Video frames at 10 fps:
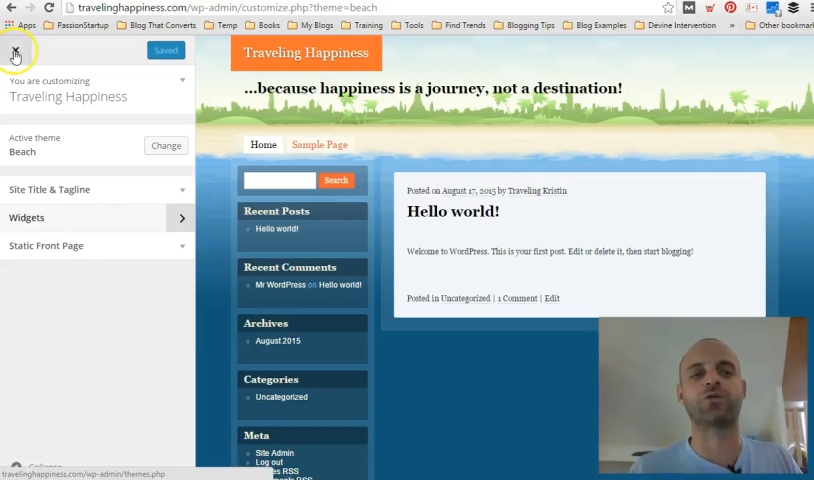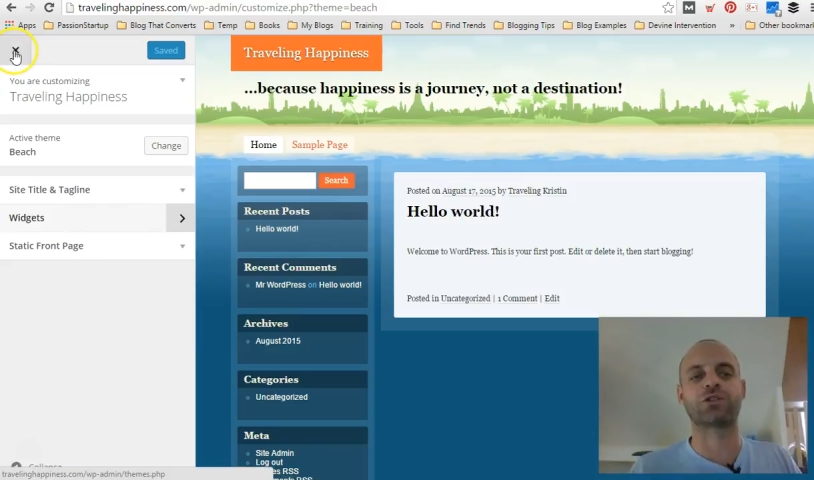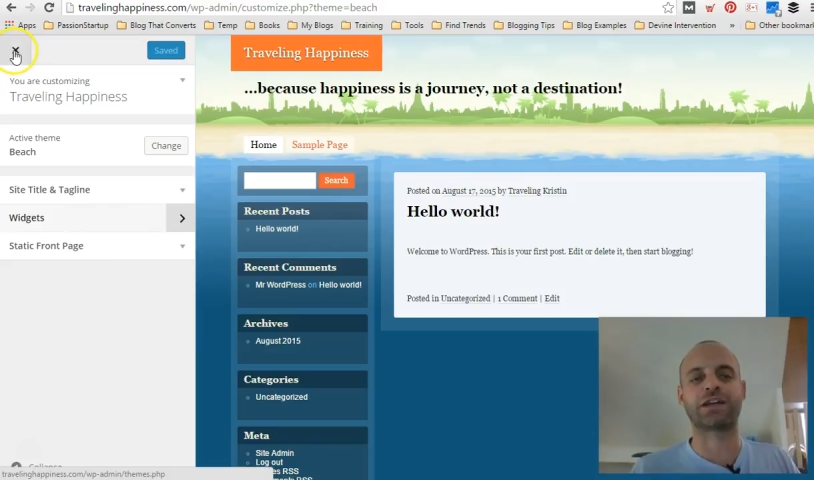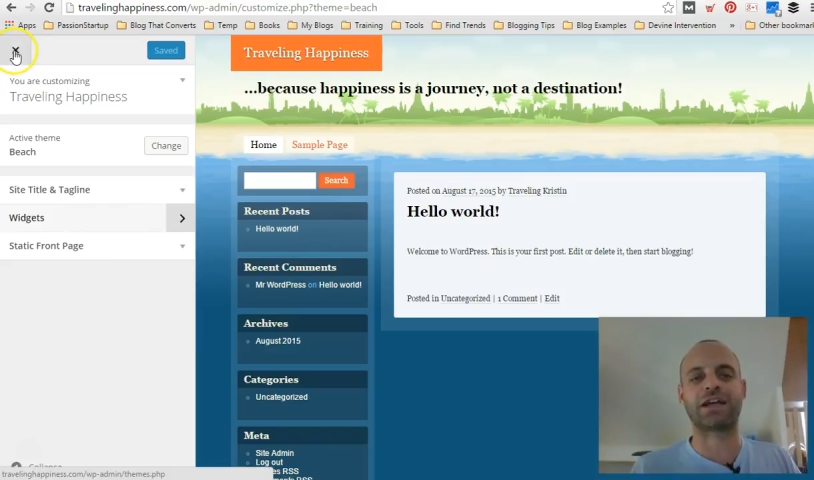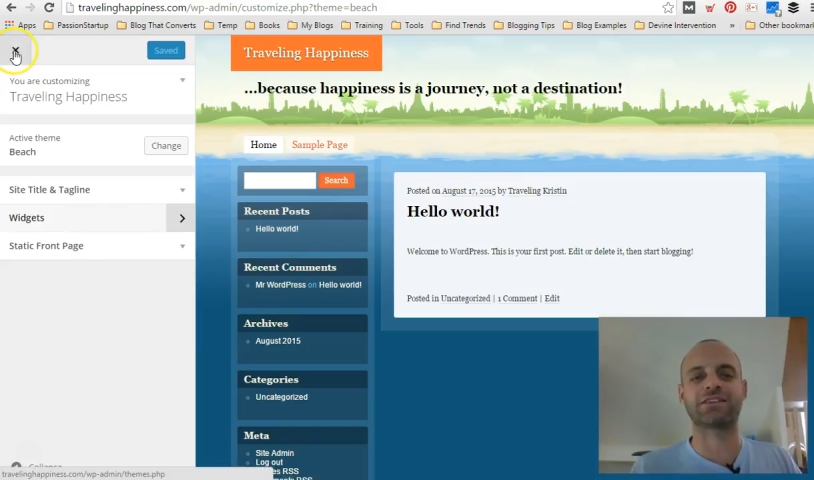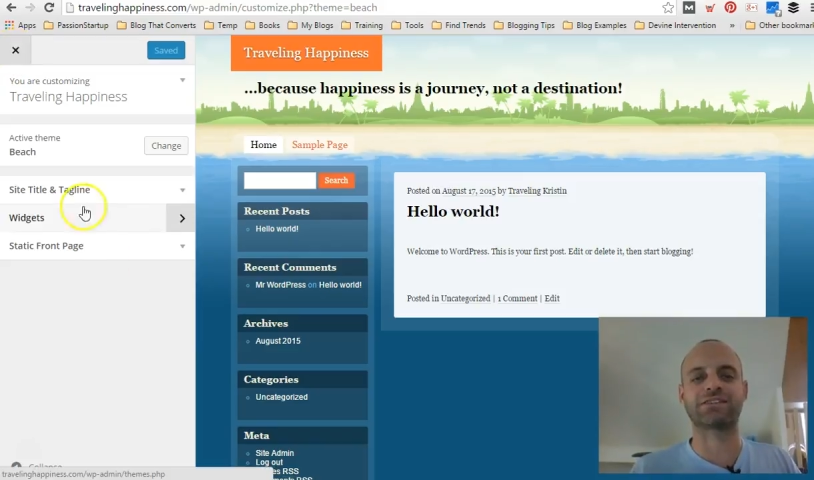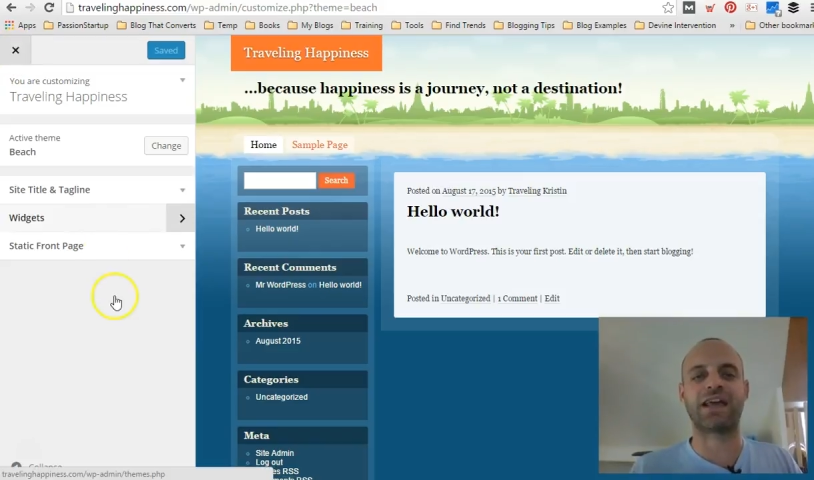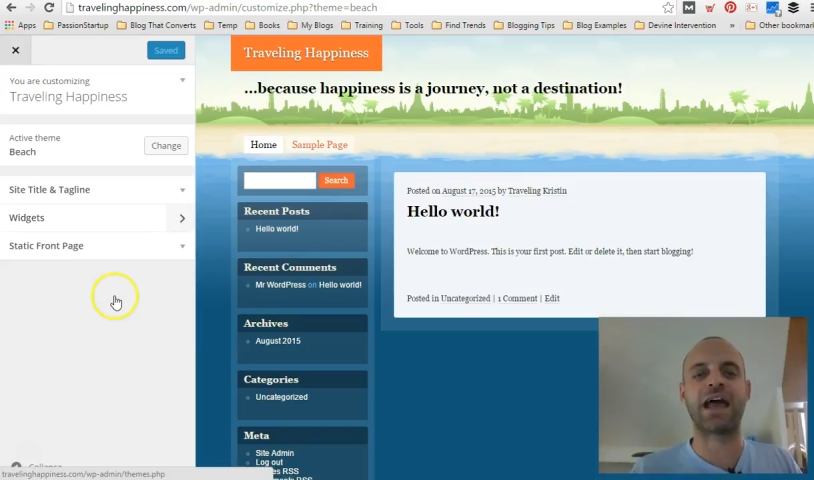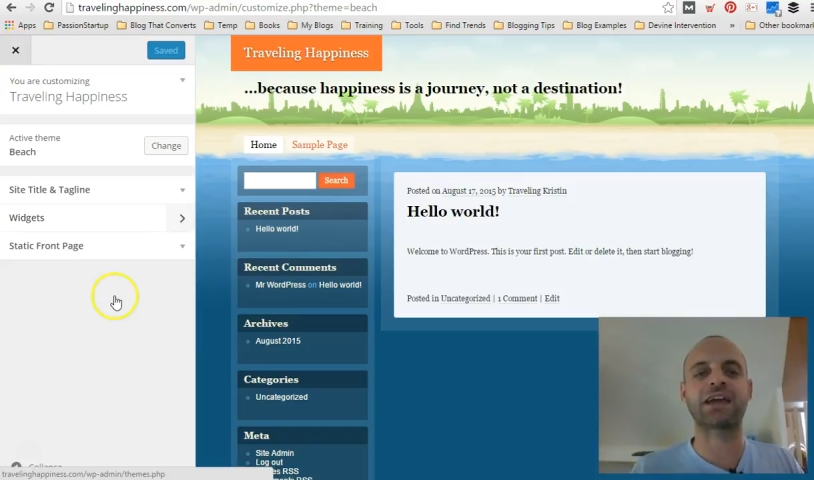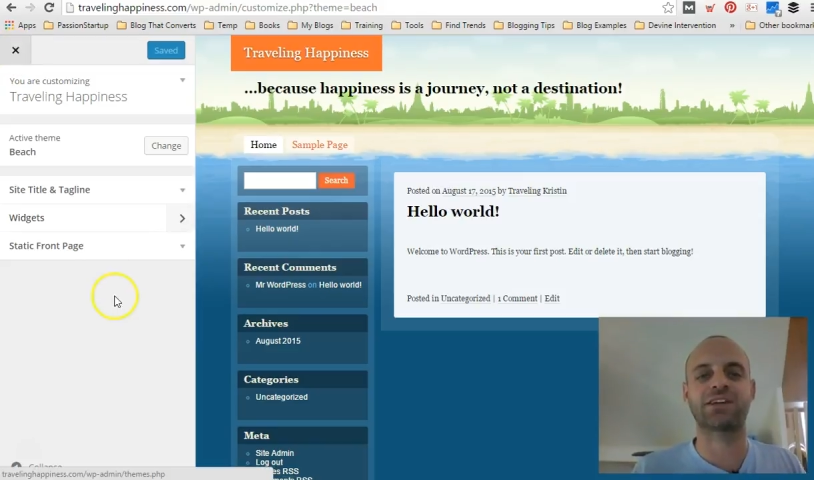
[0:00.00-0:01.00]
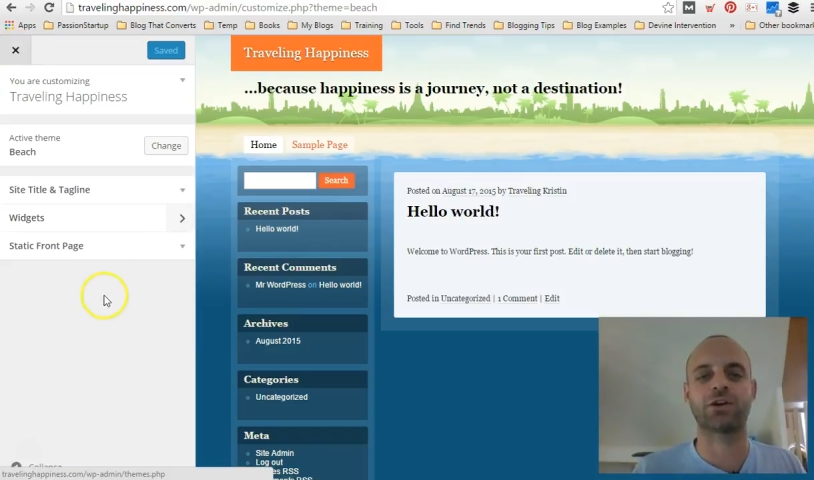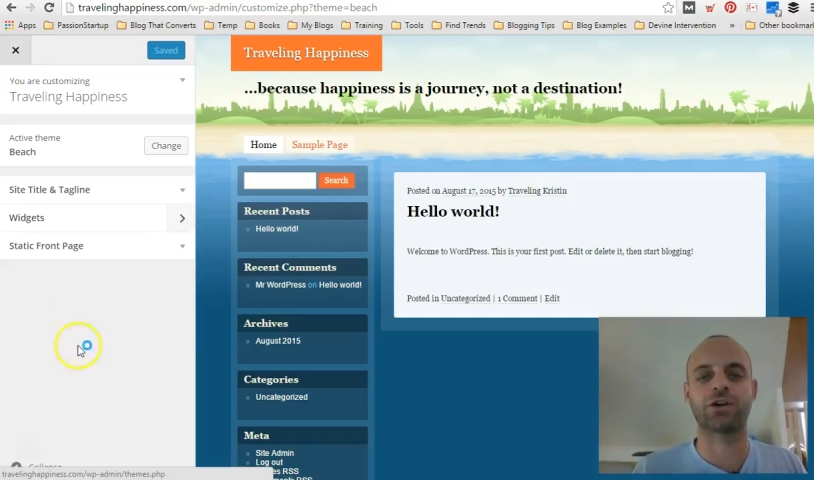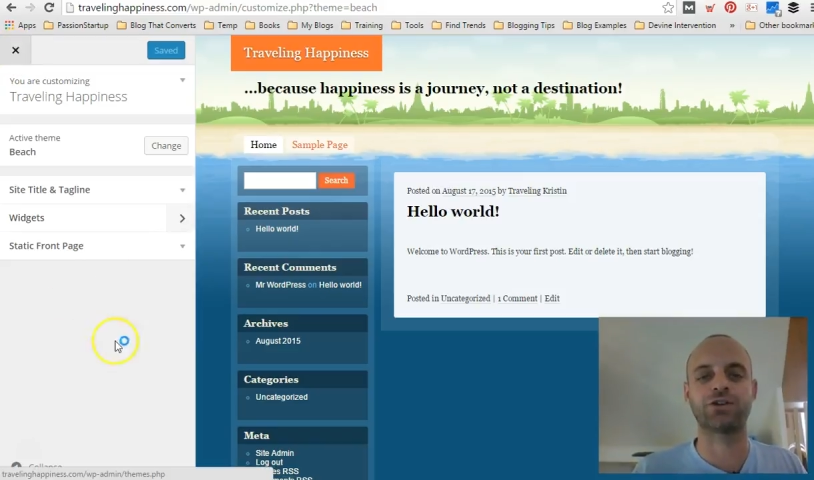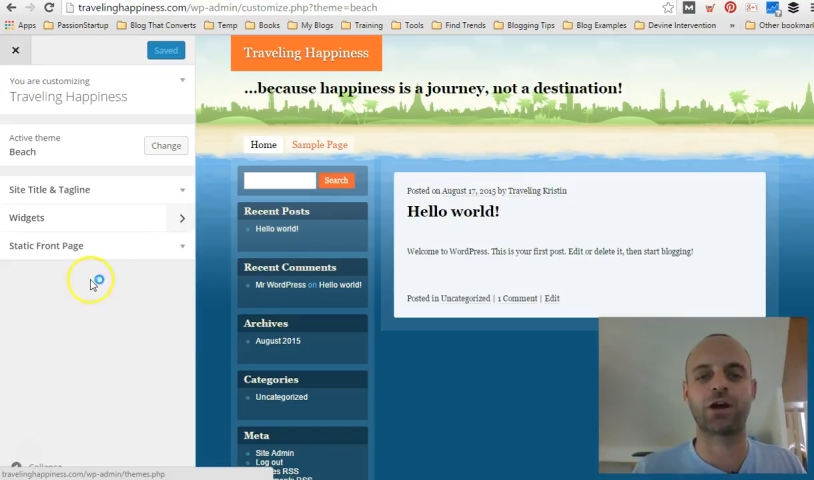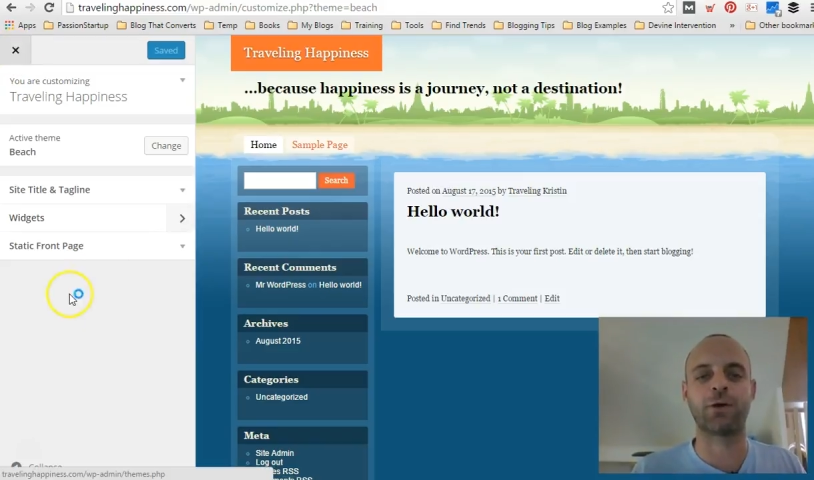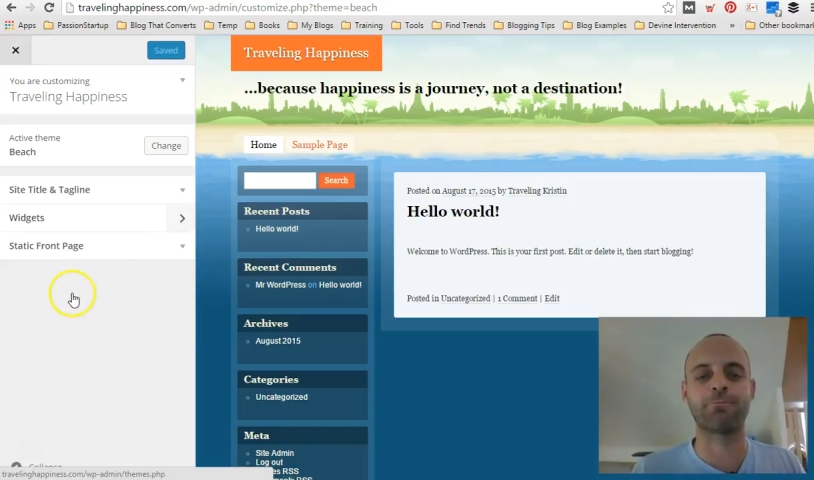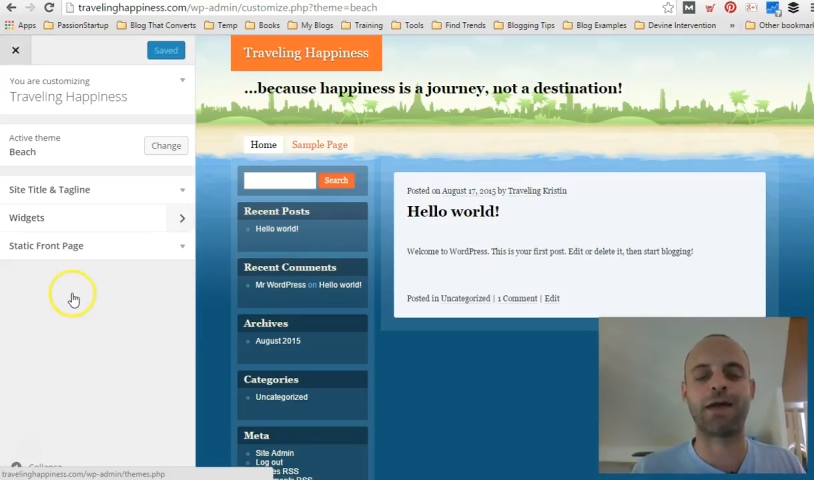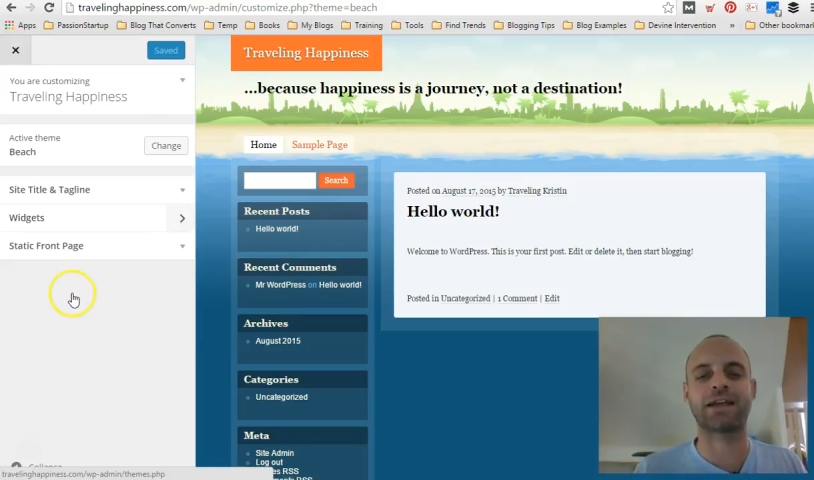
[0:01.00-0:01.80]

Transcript: If you click on this X here and you come